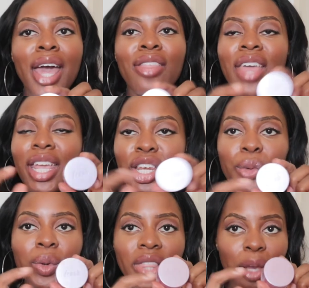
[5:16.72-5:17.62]
they
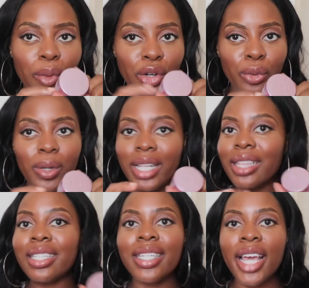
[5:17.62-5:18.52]
knew what they were doing.
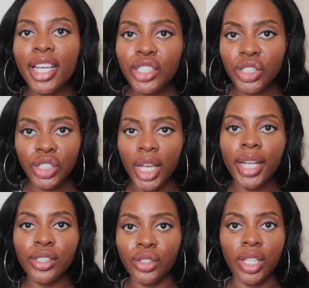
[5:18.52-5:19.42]
Laneige
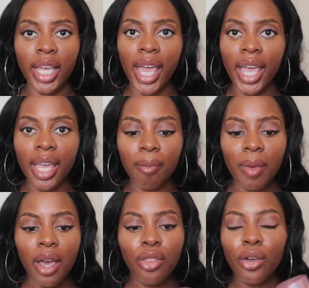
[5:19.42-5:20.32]
changed the game.
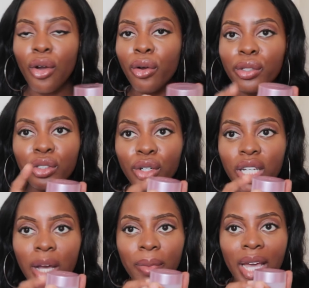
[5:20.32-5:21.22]
The girls started
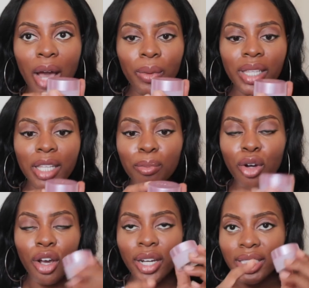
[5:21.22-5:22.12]
coming out with lip
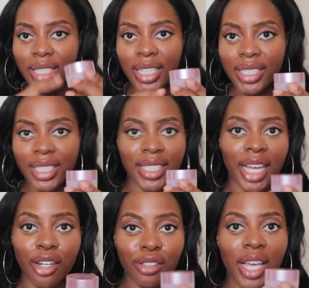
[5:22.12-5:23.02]
products in these
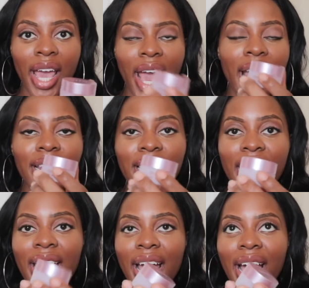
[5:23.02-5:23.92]
containers, and
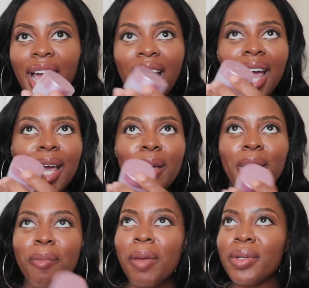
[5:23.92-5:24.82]

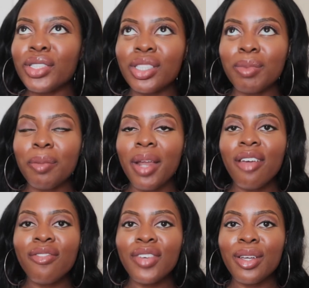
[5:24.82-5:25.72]
maybe it's just me, but
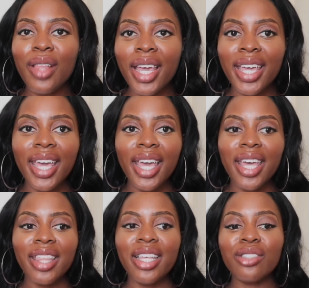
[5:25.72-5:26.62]
I feel like
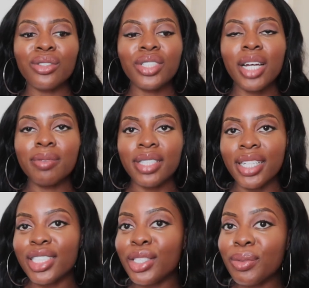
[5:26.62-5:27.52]
these are types of
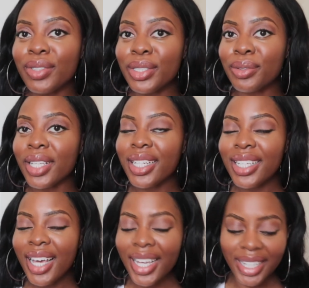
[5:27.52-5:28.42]
things that you use at
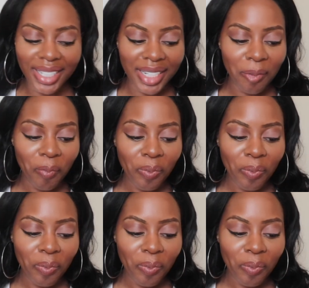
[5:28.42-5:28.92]
night.